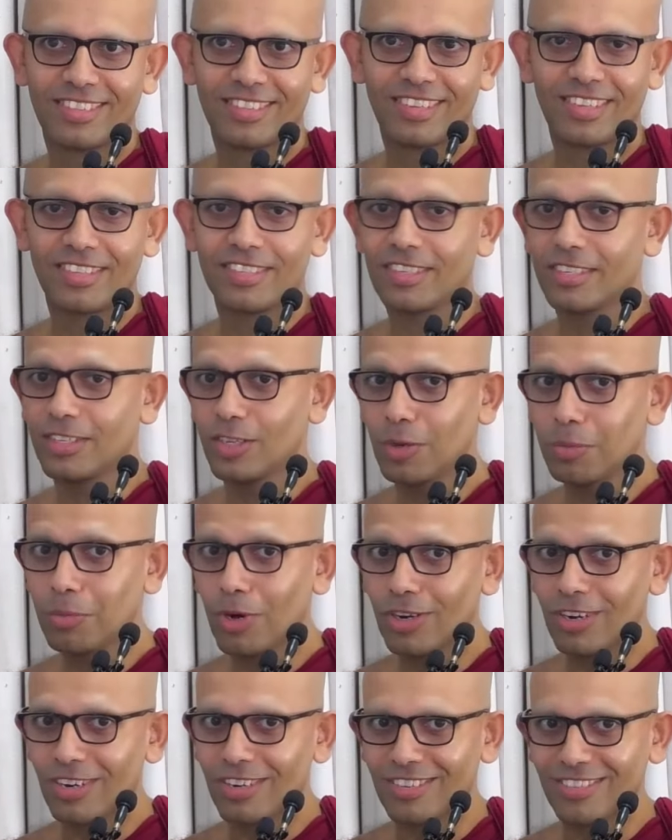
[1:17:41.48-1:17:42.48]
It's in your
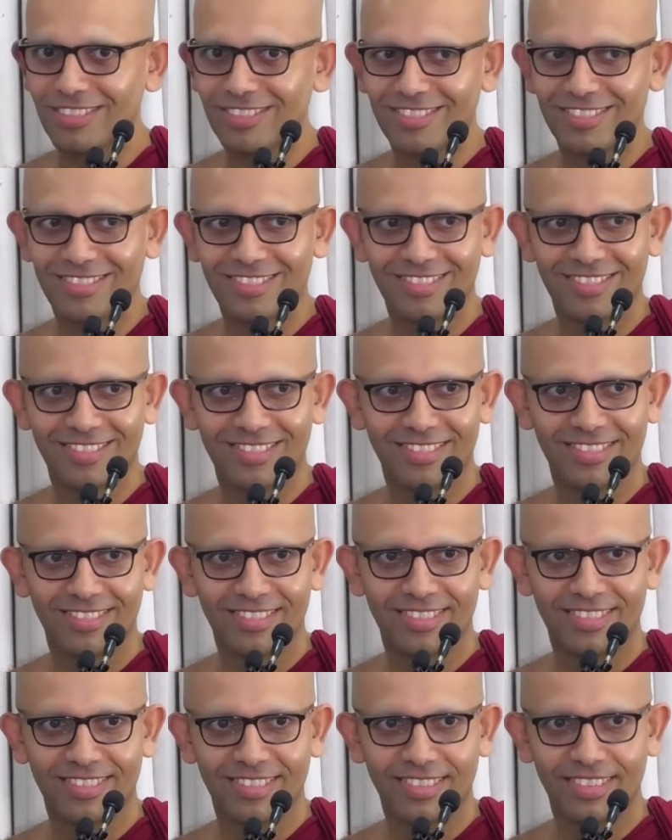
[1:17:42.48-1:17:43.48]
model.
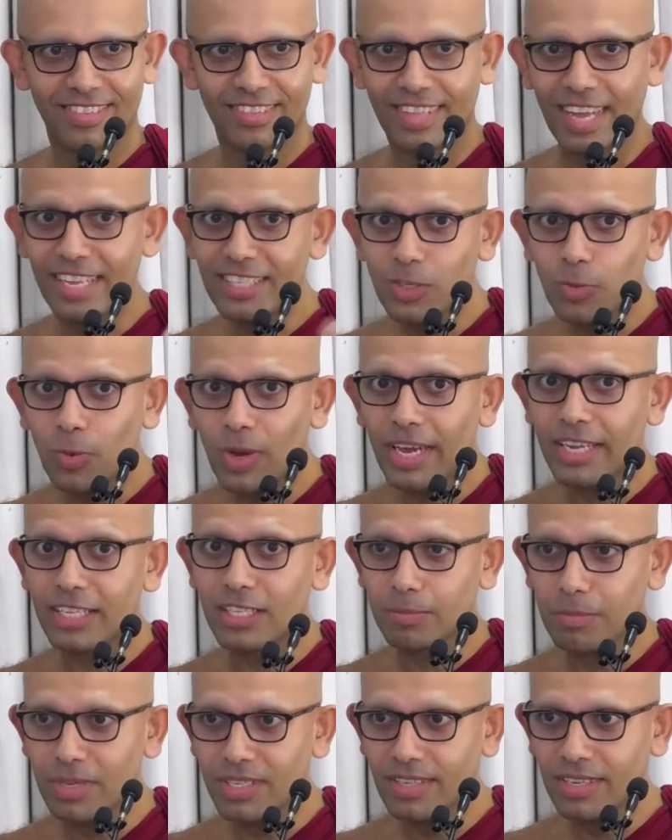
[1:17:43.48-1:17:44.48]
That's where
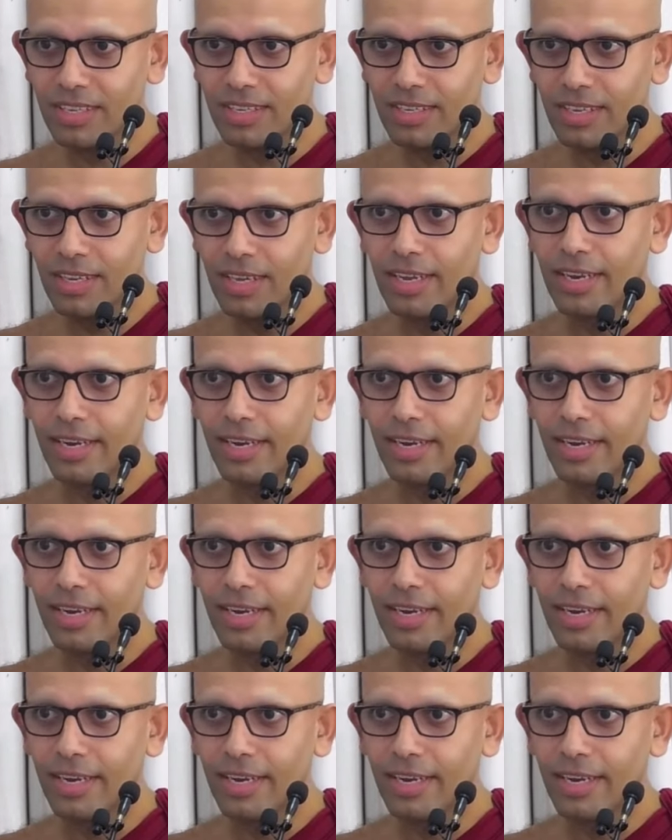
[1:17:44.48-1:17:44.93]
it's missing.